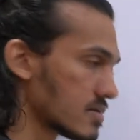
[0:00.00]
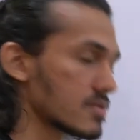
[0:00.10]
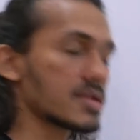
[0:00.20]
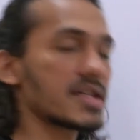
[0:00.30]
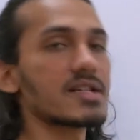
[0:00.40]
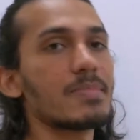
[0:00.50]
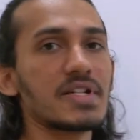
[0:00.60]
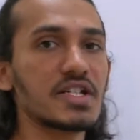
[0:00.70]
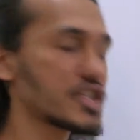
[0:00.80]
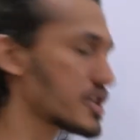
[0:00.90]
central
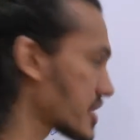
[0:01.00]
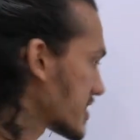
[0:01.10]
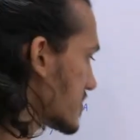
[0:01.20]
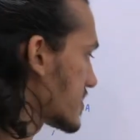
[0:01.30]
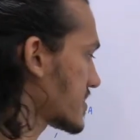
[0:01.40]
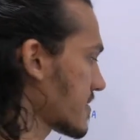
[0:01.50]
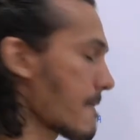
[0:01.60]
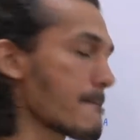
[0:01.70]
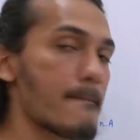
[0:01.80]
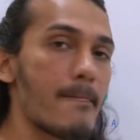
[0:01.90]
pattern generators.
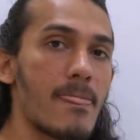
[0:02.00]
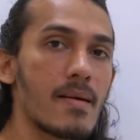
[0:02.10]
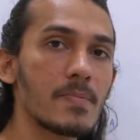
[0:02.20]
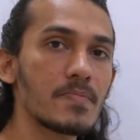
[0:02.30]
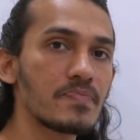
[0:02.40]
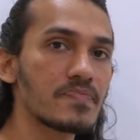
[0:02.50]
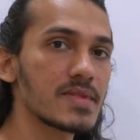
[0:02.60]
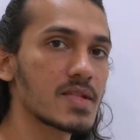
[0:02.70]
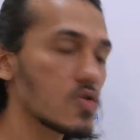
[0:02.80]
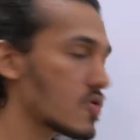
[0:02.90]

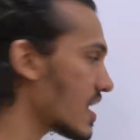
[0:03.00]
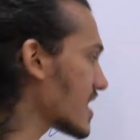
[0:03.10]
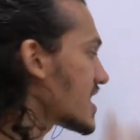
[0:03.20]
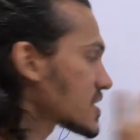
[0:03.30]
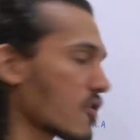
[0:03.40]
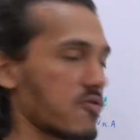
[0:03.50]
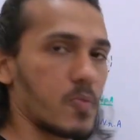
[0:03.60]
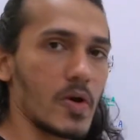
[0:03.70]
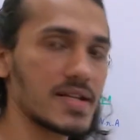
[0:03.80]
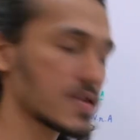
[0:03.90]
So a cutoff
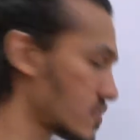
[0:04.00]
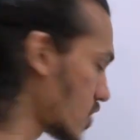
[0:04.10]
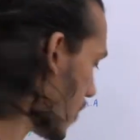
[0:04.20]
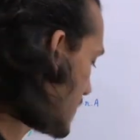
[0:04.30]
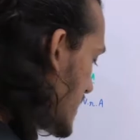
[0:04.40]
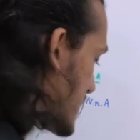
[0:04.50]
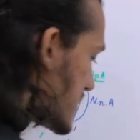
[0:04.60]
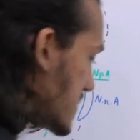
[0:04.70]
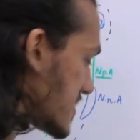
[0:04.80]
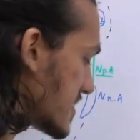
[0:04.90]
point. So normally it
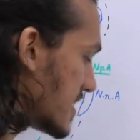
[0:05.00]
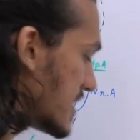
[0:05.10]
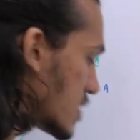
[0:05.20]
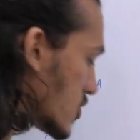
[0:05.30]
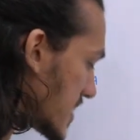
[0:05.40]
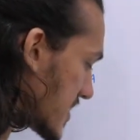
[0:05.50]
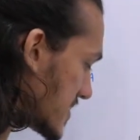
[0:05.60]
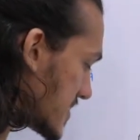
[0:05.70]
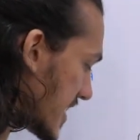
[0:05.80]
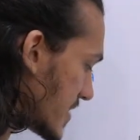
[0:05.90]
is 2 seconds
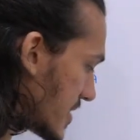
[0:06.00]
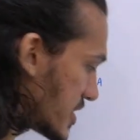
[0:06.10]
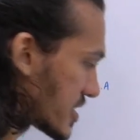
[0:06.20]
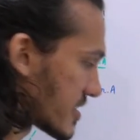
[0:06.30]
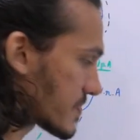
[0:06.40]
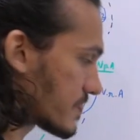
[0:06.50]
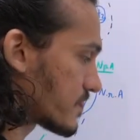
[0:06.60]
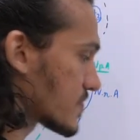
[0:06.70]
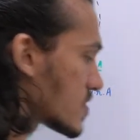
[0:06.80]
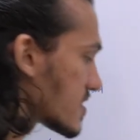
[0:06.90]
I had mentioned.
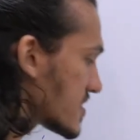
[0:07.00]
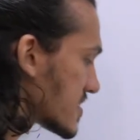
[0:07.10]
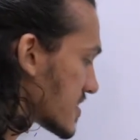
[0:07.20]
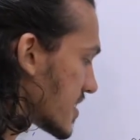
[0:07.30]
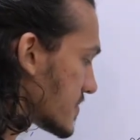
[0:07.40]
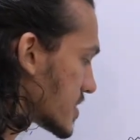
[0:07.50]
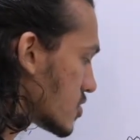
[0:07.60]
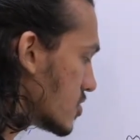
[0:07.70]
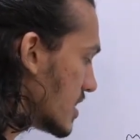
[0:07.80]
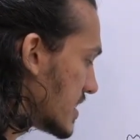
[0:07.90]
So this comes
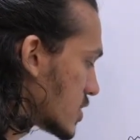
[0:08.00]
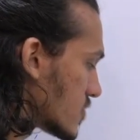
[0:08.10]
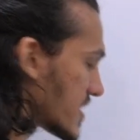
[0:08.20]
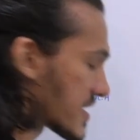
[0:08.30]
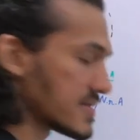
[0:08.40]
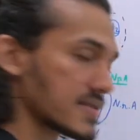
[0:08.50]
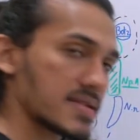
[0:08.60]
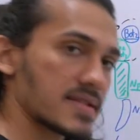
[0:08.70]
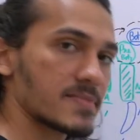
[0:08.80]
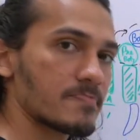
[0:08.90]
to 2
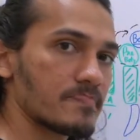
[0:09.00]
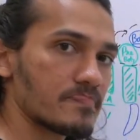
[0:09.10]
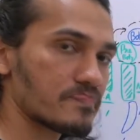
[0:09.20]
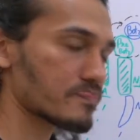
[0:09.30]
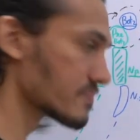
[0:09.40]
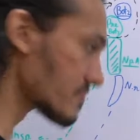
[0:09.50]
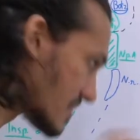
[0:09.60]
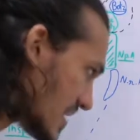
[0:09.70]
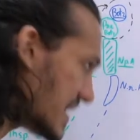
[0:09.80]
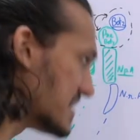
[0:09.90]
seconds.
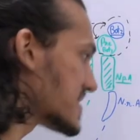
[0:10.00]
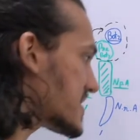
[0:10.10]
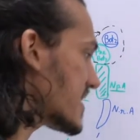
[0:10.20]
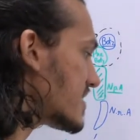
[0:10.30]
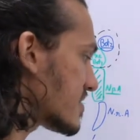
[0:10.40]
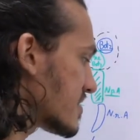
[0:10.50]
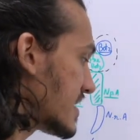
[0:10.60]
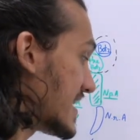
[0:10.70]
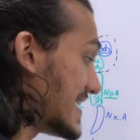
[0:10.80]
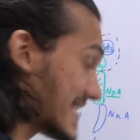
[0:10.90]
Instead,
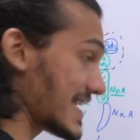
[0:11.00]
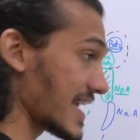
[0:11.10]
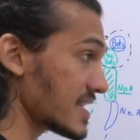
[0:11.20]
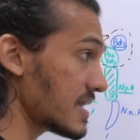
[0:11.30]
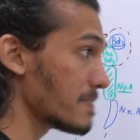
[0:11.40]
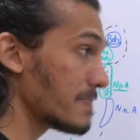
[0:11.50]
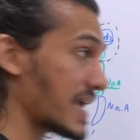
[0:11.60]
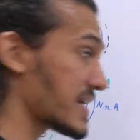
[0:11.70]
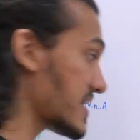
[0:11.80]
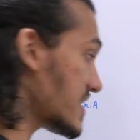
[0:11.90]
it can
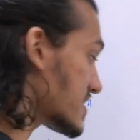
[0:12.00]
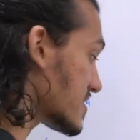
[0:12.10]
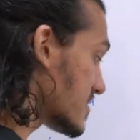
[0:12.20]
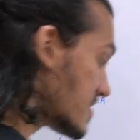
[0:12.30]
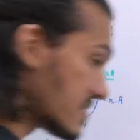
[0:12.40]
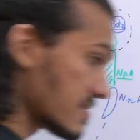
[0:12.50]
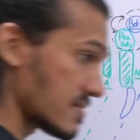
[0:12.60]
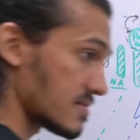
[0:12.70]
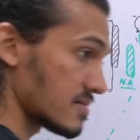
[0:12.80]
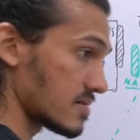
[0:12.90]
make it
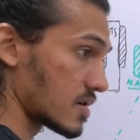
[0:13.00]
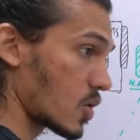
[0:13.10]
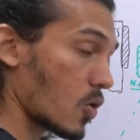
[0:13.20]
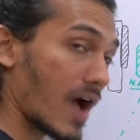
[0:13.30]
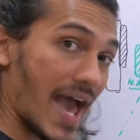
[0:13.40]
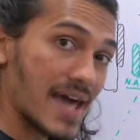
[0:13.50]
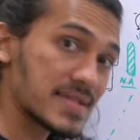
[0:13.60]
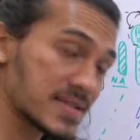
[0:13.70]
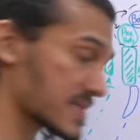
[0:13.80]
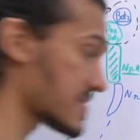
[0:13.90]
go
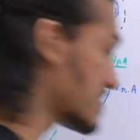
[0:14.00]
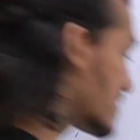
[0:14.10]
as